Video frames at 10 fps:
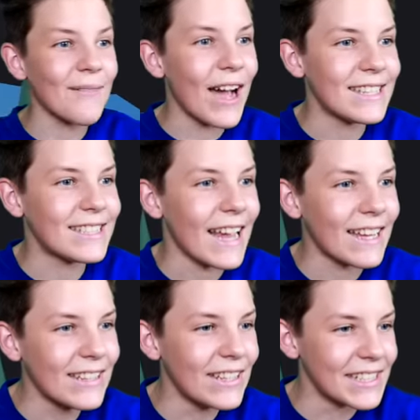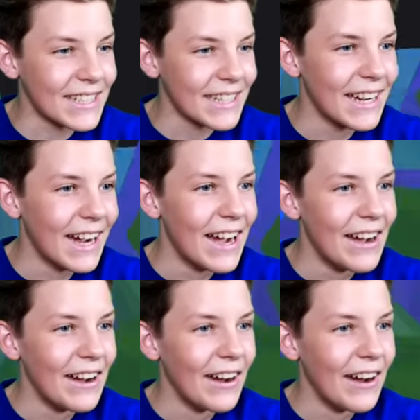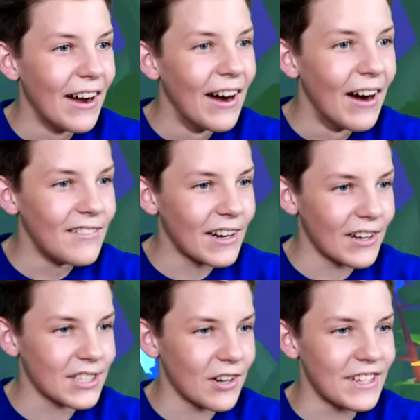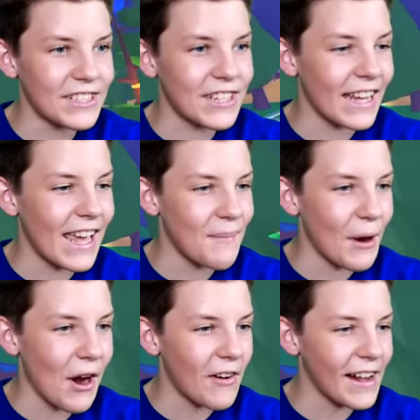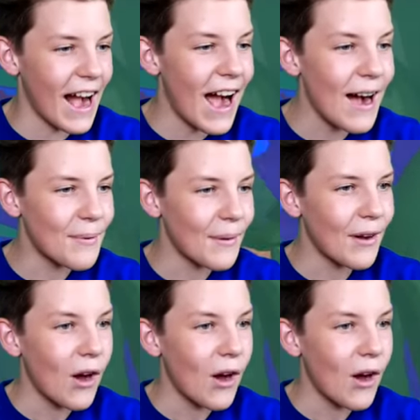up, guys, take a look! Oh my gosh, are we just gonna keep on going up?